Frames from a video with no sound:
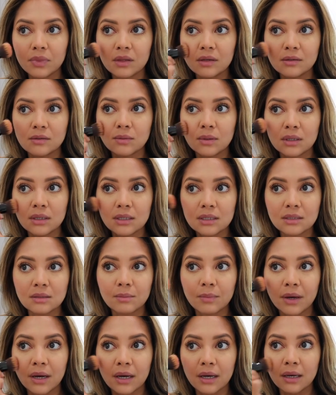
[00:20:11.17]
This one is
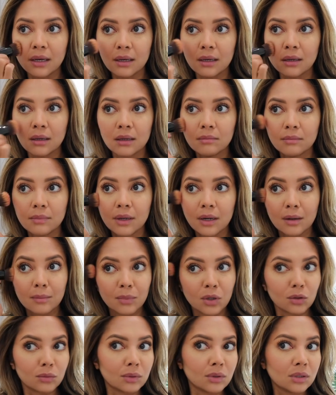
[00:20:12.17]
by Bare
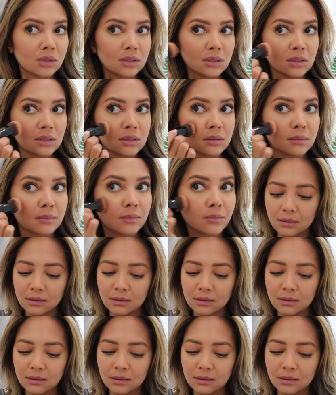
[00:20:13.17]
Minerals.